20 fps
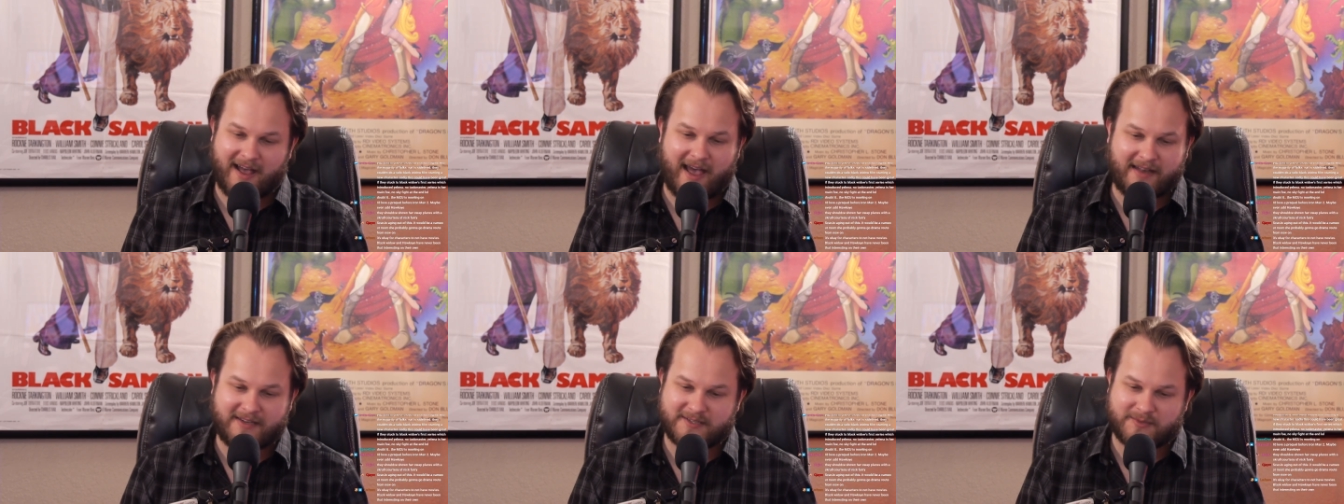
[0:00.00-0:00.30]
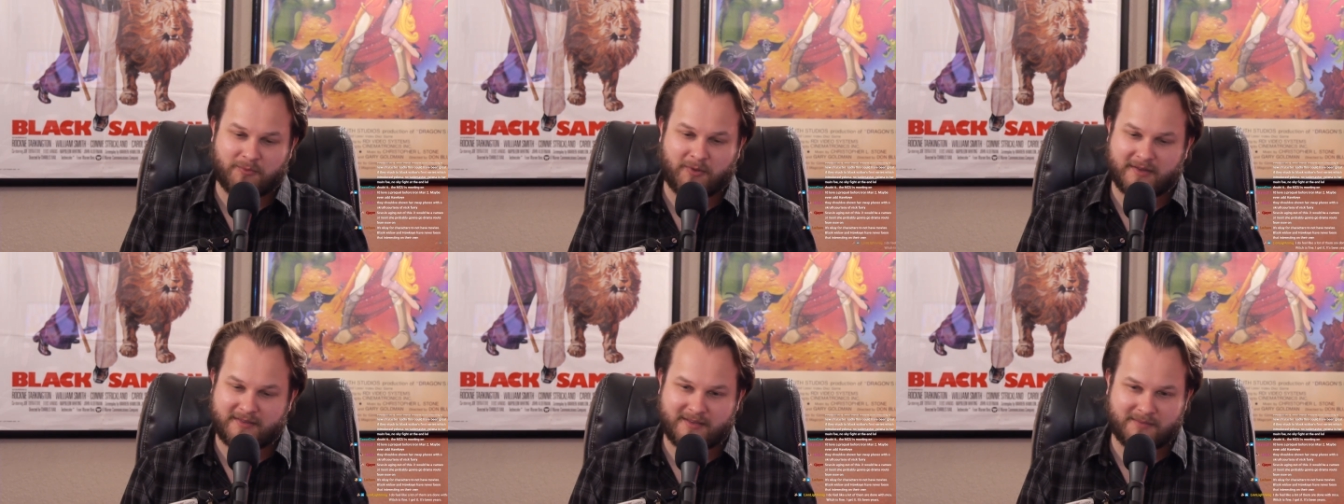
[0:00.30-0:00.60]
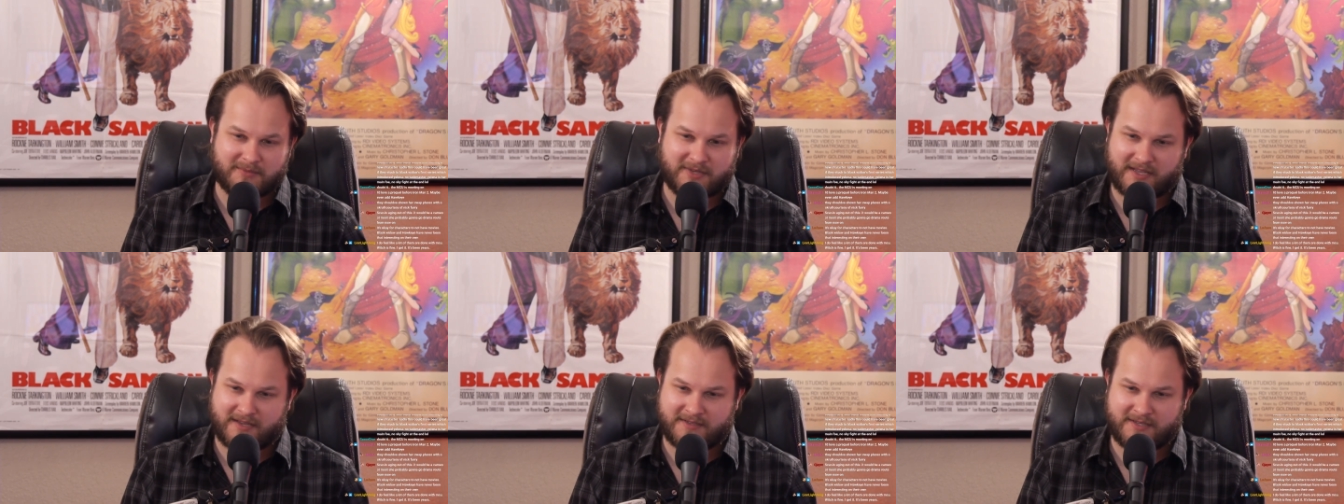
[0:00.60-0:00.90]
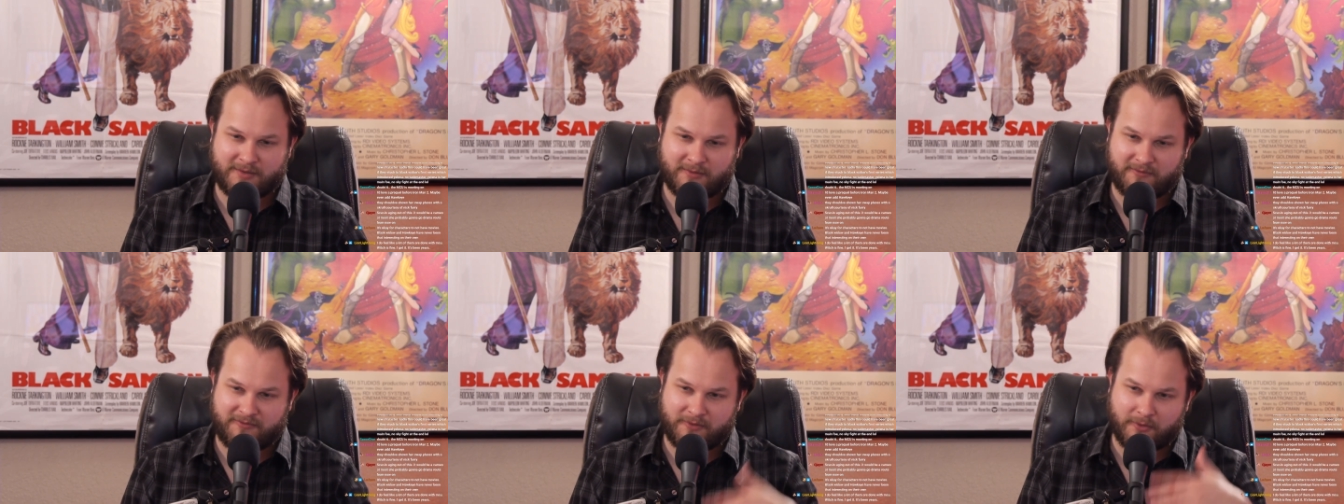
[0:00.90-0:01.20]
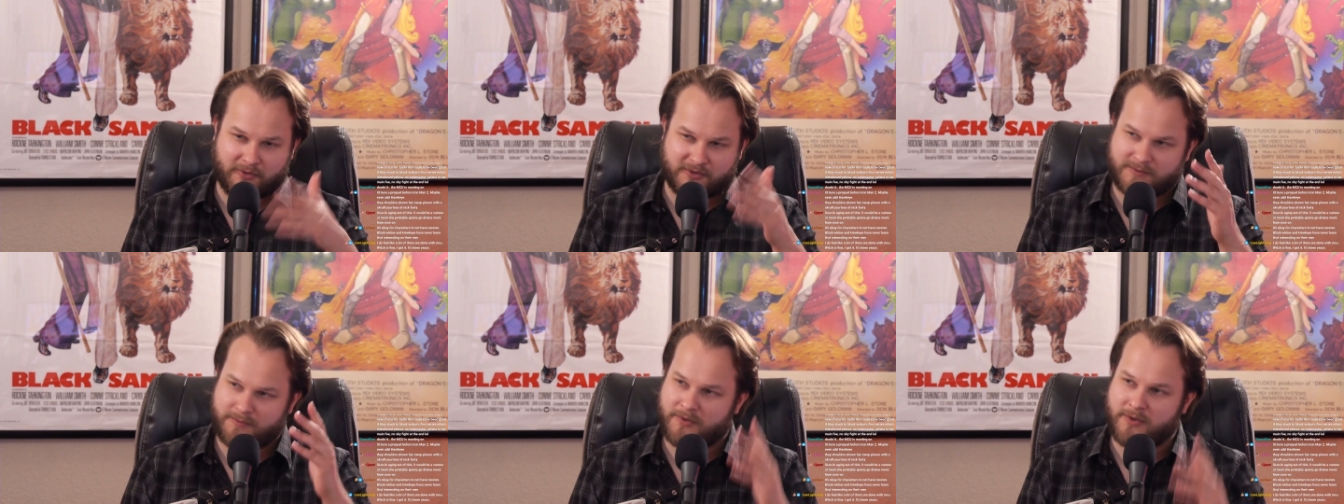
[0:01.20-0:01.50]
I just want them to continue with
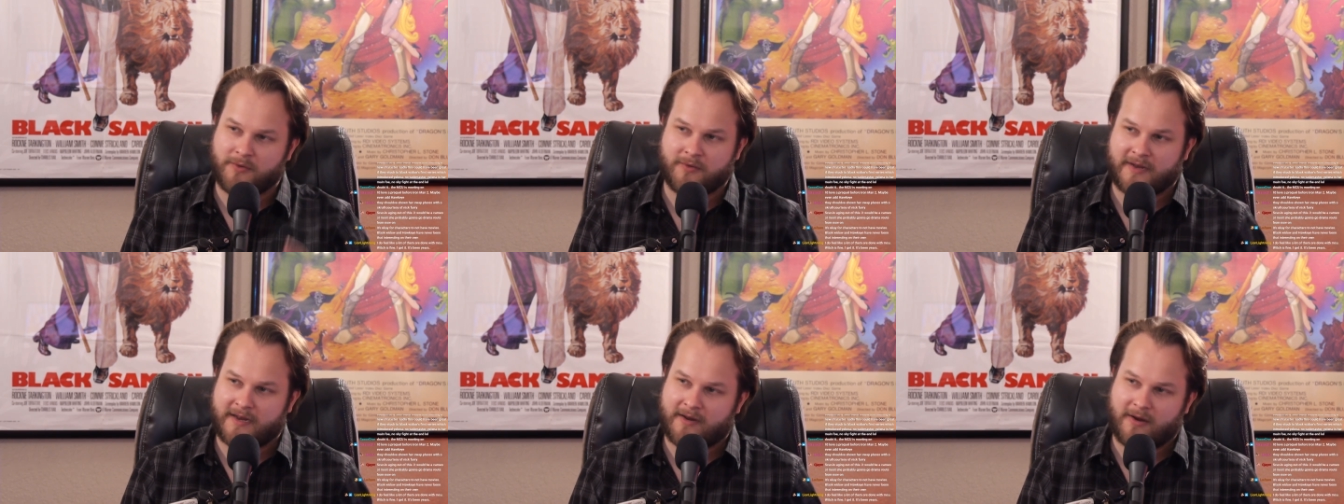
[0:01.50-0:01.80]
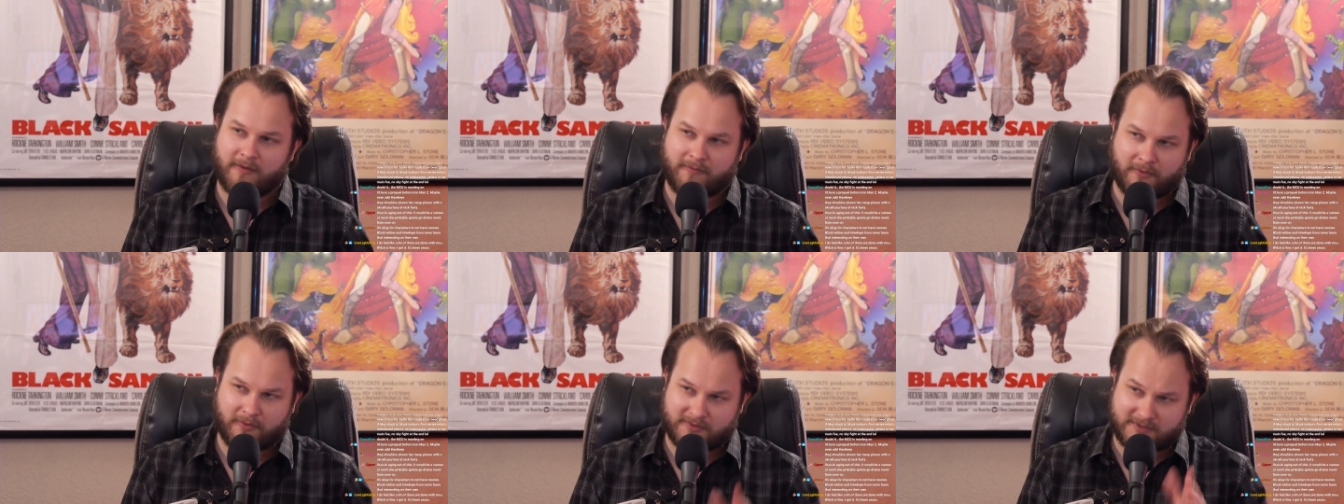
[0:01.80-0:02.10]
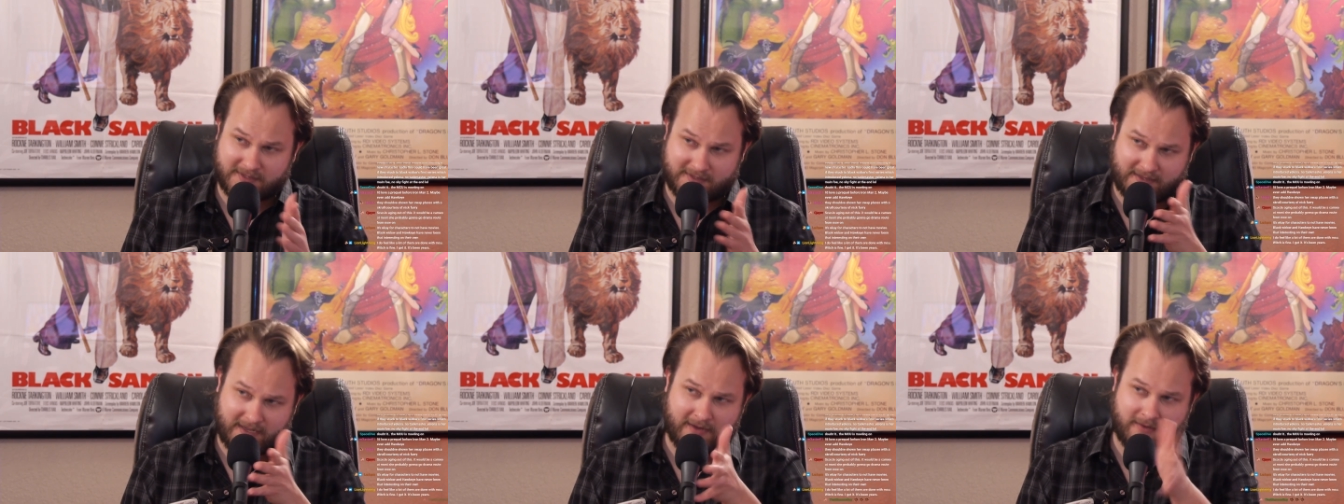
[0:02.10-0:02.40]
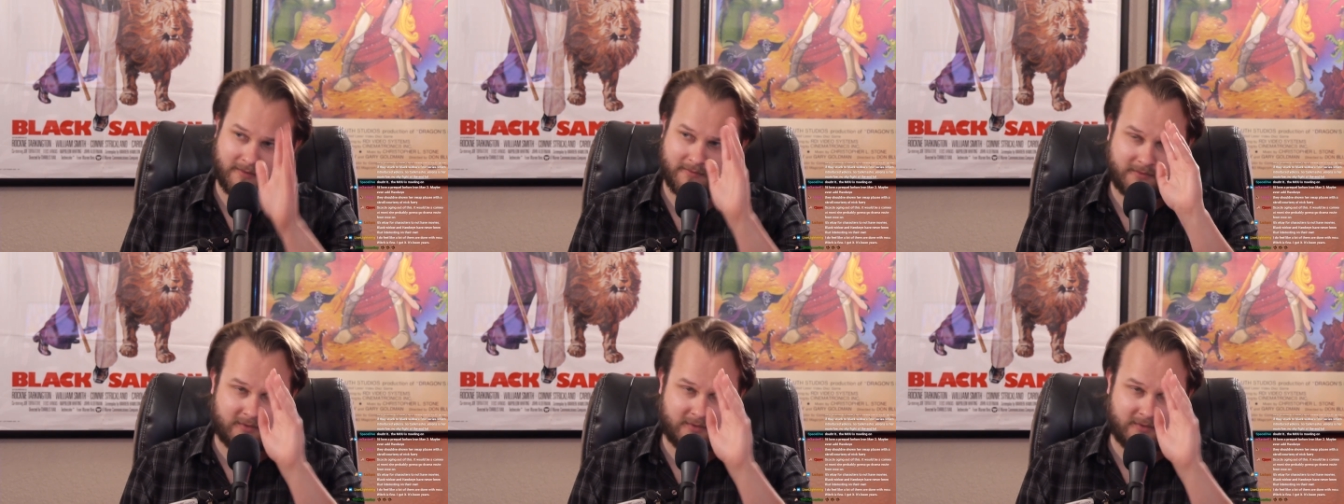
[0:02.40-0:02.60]
Florence Pugh and have her just get